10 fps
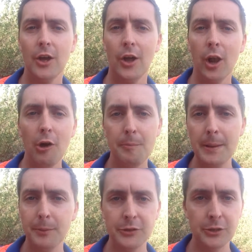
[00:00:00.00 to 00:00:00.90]
A lot of
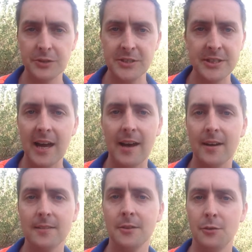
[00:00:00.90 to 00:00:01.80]
people don't
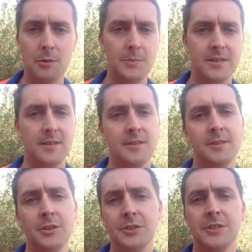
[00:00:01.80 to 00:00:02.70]
start their own business.
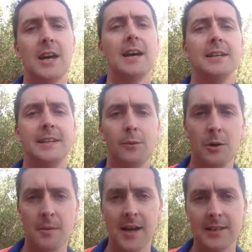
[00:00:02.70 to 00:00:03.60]
They don't start in
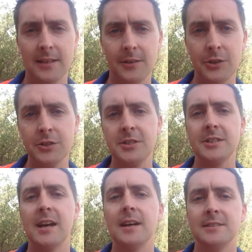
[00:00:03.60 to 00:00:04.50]
network marketing. They don't
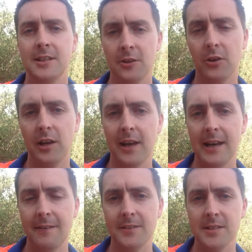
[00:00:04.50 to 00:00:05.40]
start in online
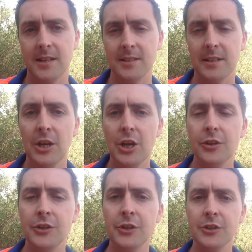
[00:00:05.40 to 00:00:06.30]
advertising.
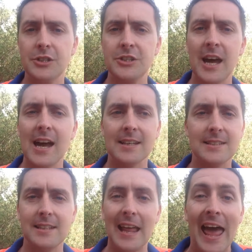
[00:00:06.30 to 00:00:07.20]
They don't
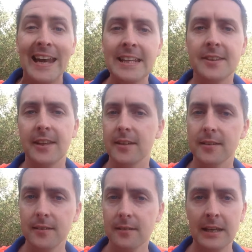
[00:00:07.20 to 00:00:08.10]
start in anything,
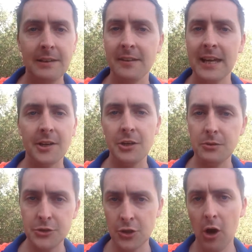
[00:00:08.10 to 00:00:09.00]
even getting a
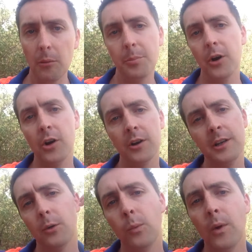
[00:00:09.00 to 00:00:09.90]
new job or,
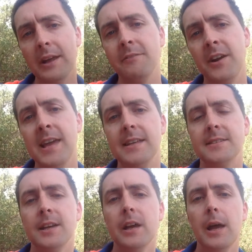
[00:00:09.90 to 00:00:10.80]
you know, whatever it
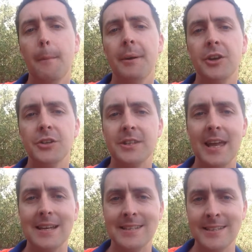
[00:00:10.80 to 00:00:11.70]
is, because
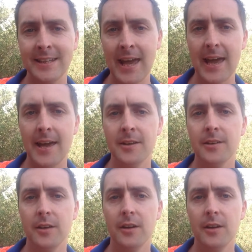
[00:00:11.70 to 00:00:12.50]
they are scared